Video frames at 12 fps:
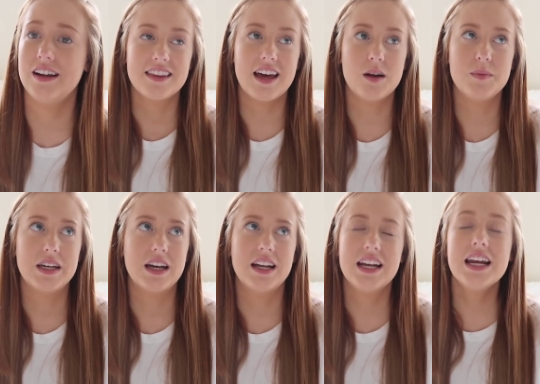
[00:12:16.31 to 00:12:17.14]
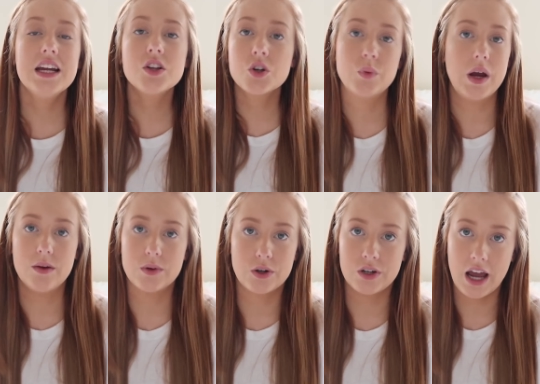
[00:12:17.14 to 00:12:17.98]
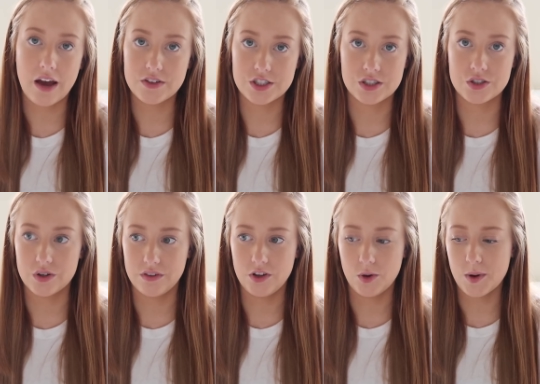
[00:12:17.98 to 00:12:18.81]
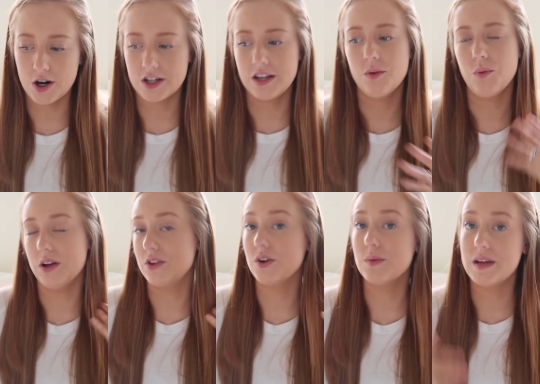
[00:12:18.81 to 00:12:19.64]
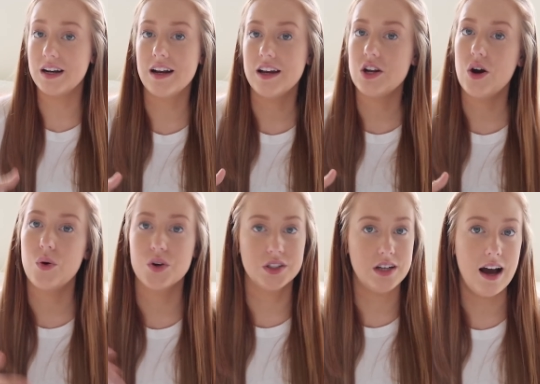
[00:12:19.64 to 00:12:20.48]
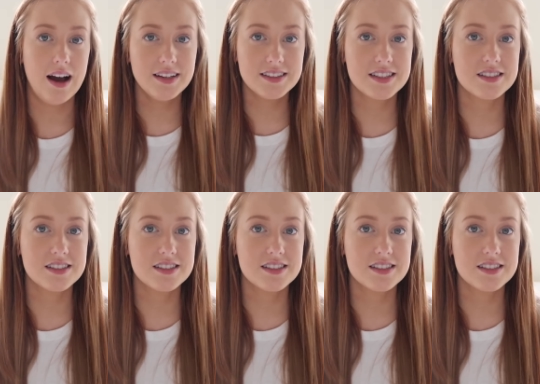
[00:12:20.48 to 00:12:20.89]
That'll be good. Either way, we're going to have a gender reveal party, whether Ben and I know or not.